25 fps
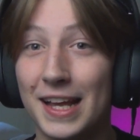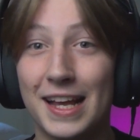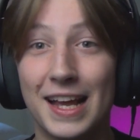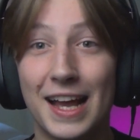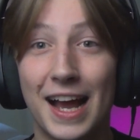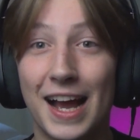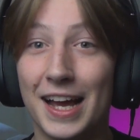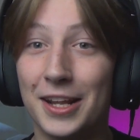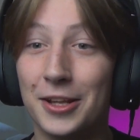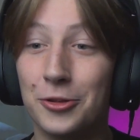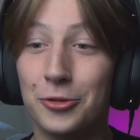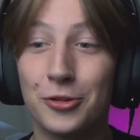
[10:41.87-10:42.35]

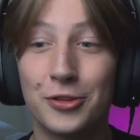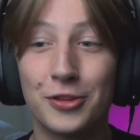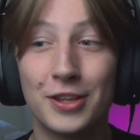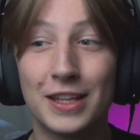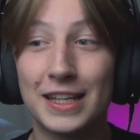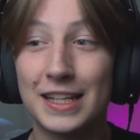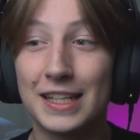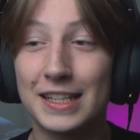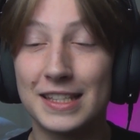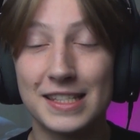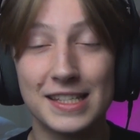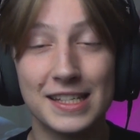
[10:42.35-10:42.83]
I don't
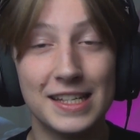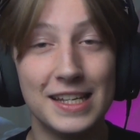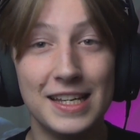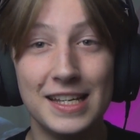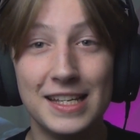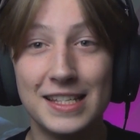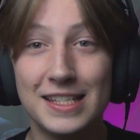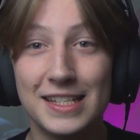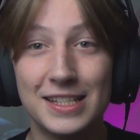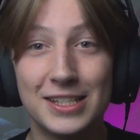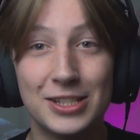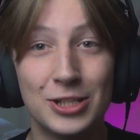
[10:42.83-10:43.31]
think it's
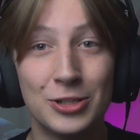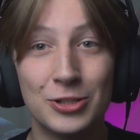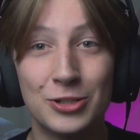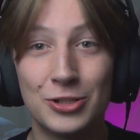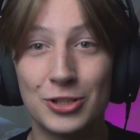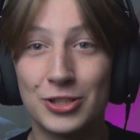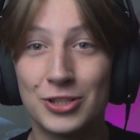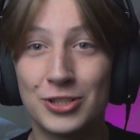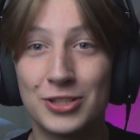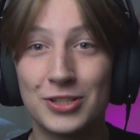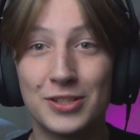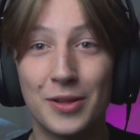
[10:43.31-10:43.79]
easy to
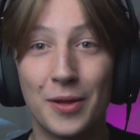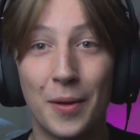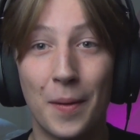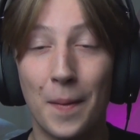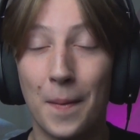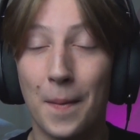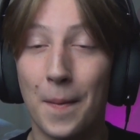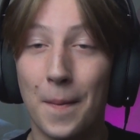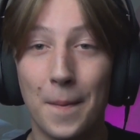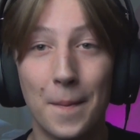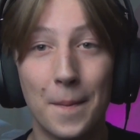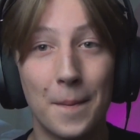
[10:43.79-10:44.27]
just
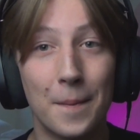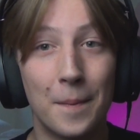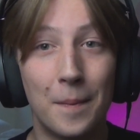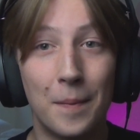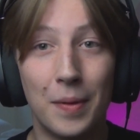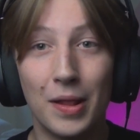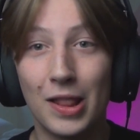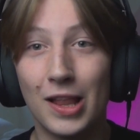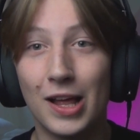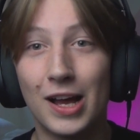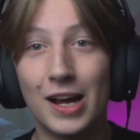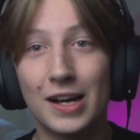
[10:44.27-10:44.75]

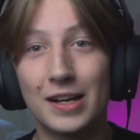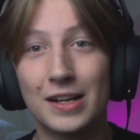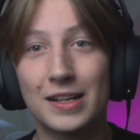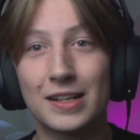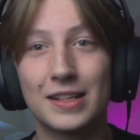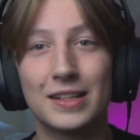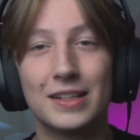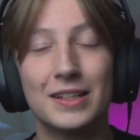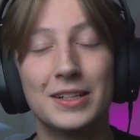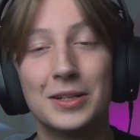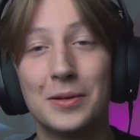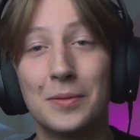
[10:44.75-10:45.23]
block
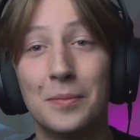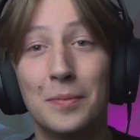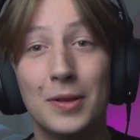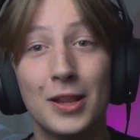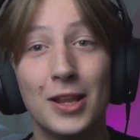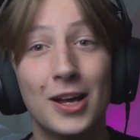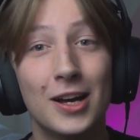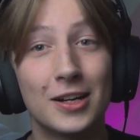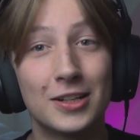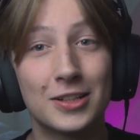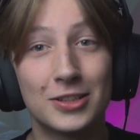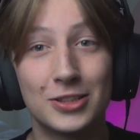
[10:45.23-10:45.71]

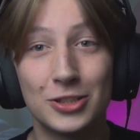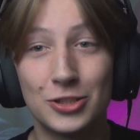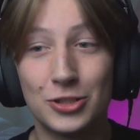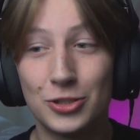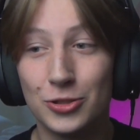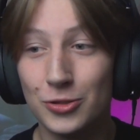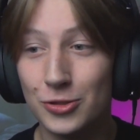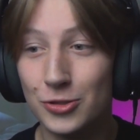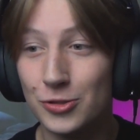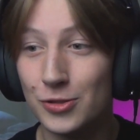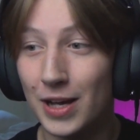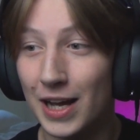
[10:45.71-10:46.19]
block the
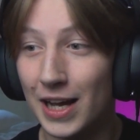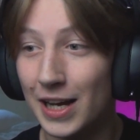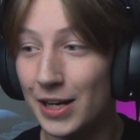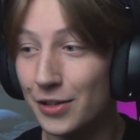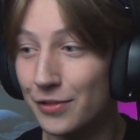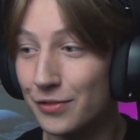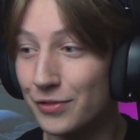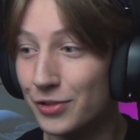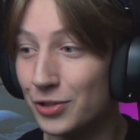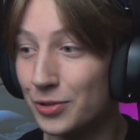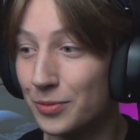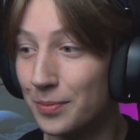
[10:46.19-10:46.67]
jutsu out
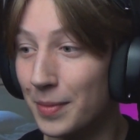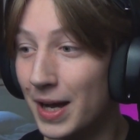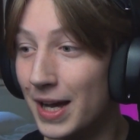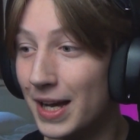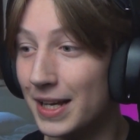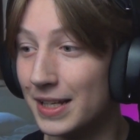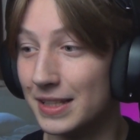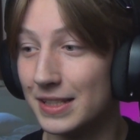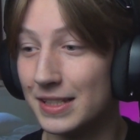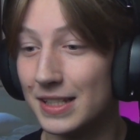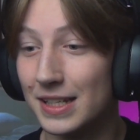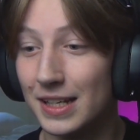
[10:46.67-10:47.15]
of your
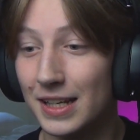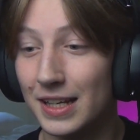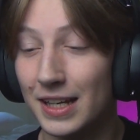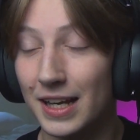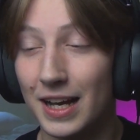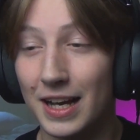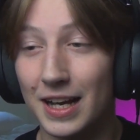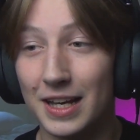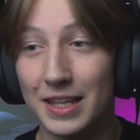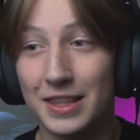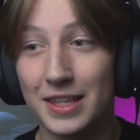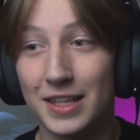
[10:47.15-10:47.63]
mind.
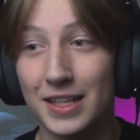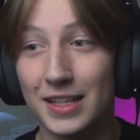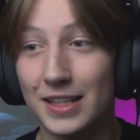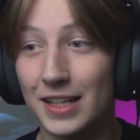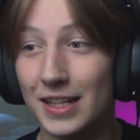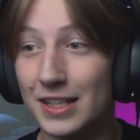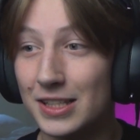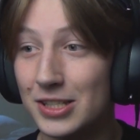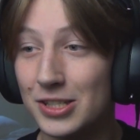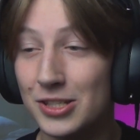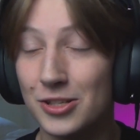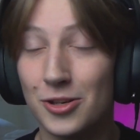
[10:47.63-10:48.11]
I think
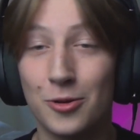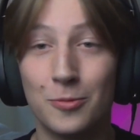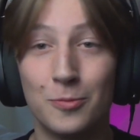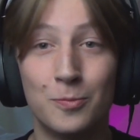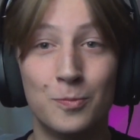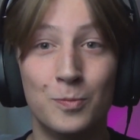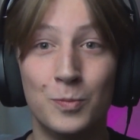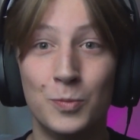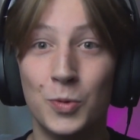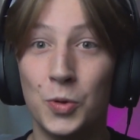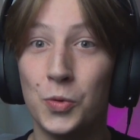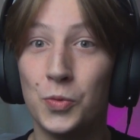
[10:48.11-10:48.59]
that's
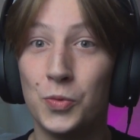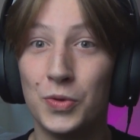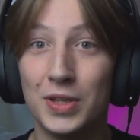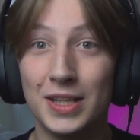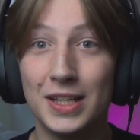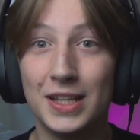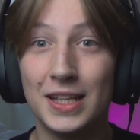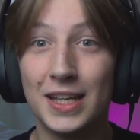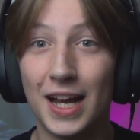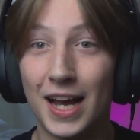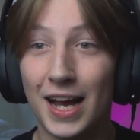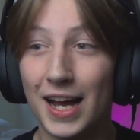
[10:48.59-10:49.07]
some
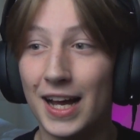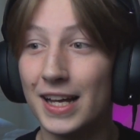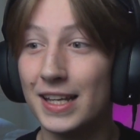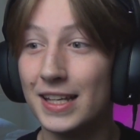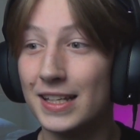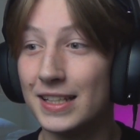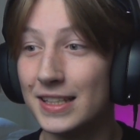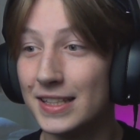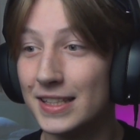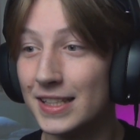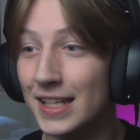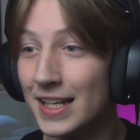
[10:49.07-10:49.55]
really high
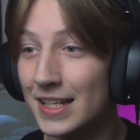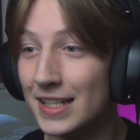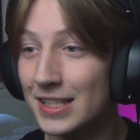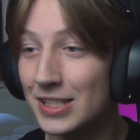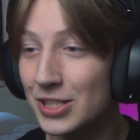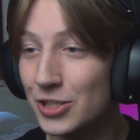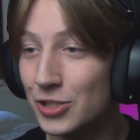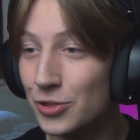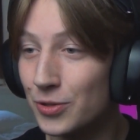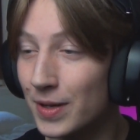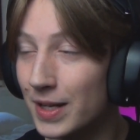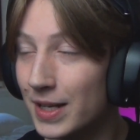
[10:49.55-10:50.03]

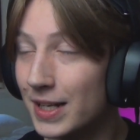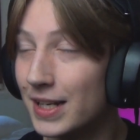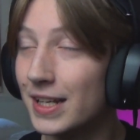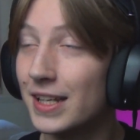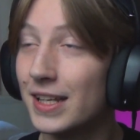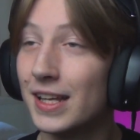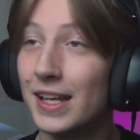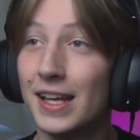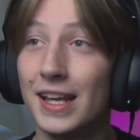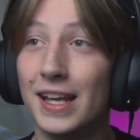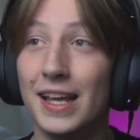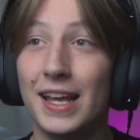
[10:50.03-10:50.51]
intense
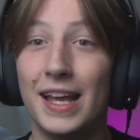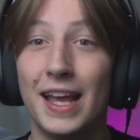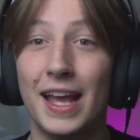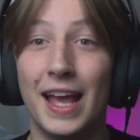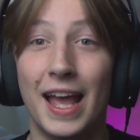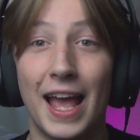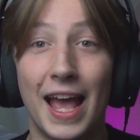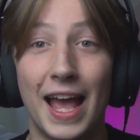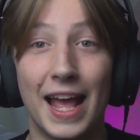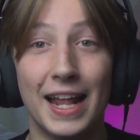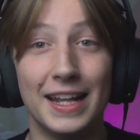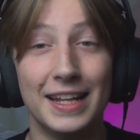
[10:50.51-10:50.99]
training
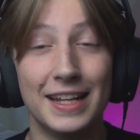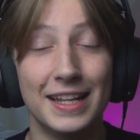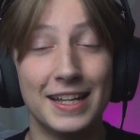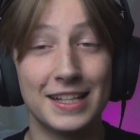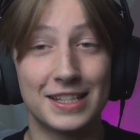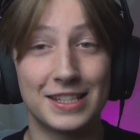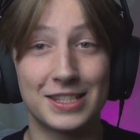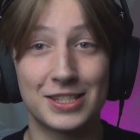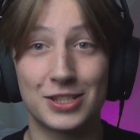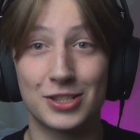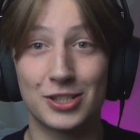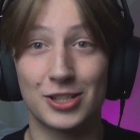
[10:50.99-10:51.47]
and
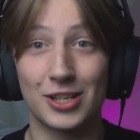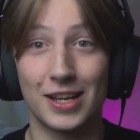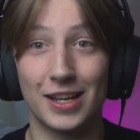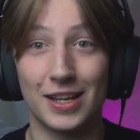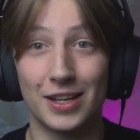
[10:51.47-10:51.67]
it's